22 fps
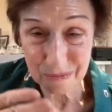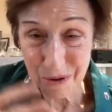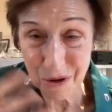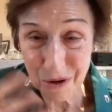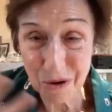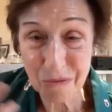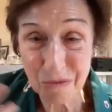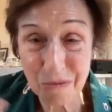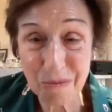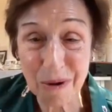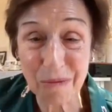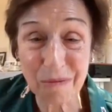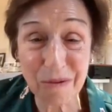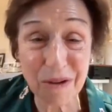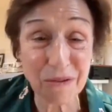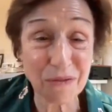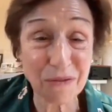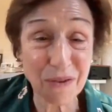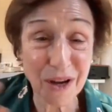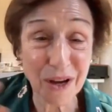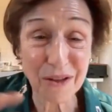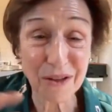poem about my
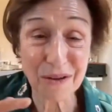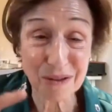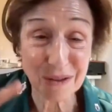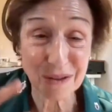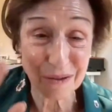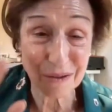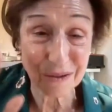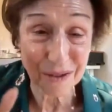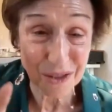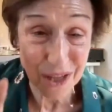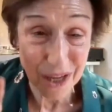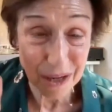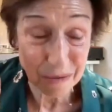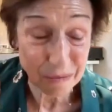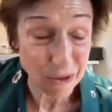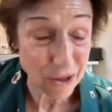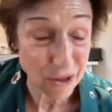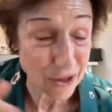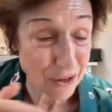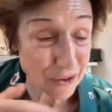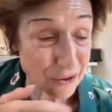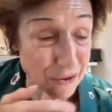father a long time
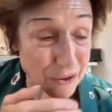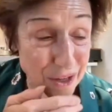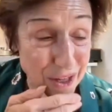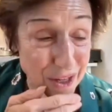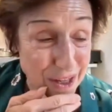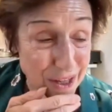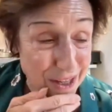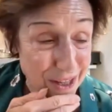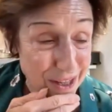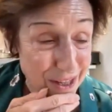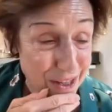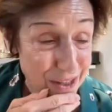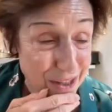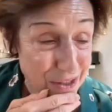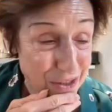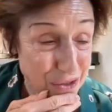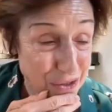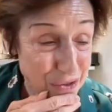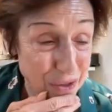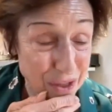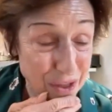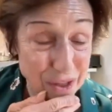ago
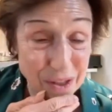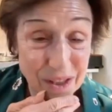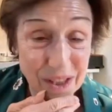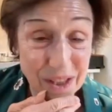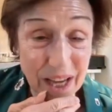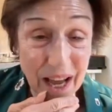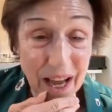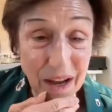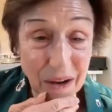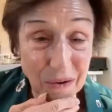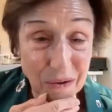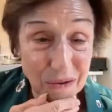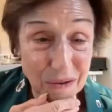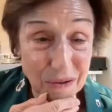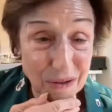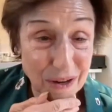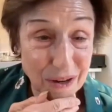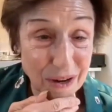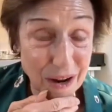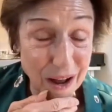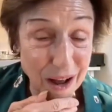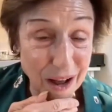trickled out,
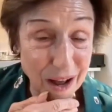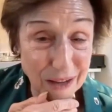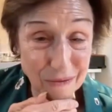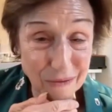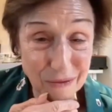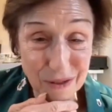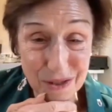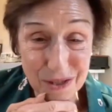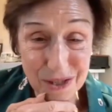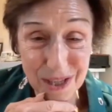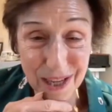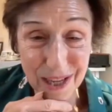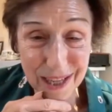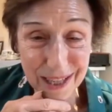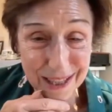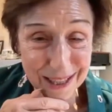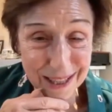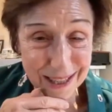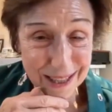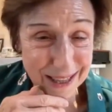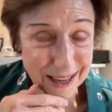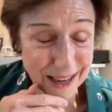I was
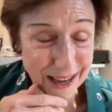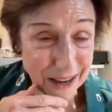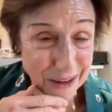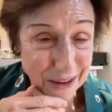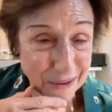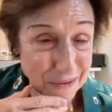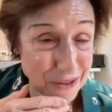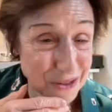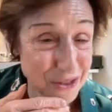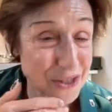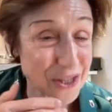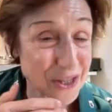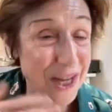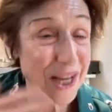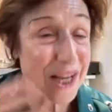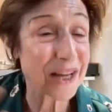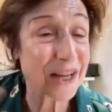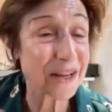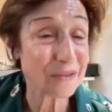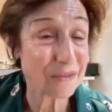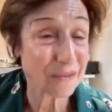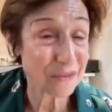
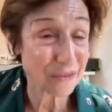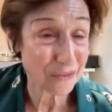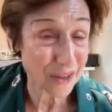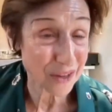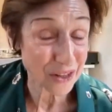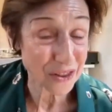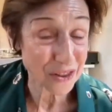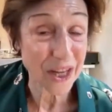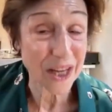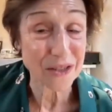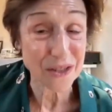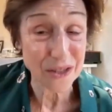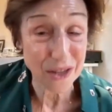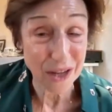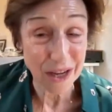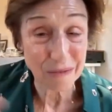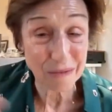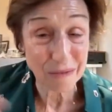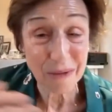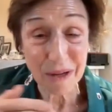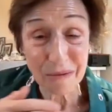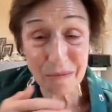staying at that
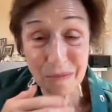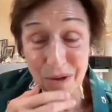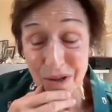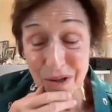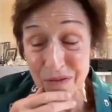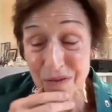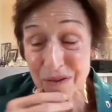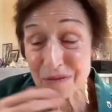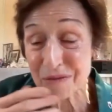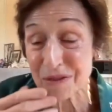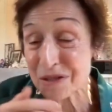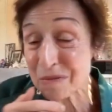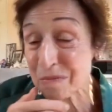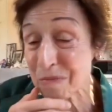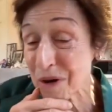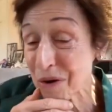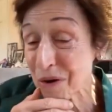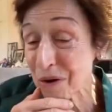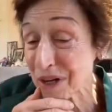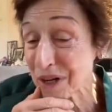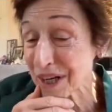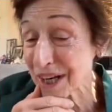time, my boyfriend was a
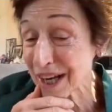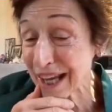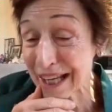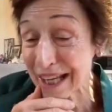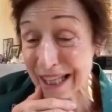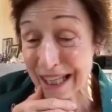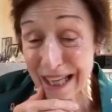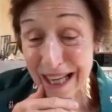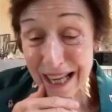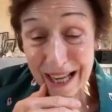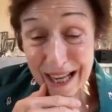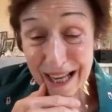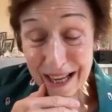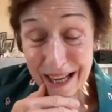poet, and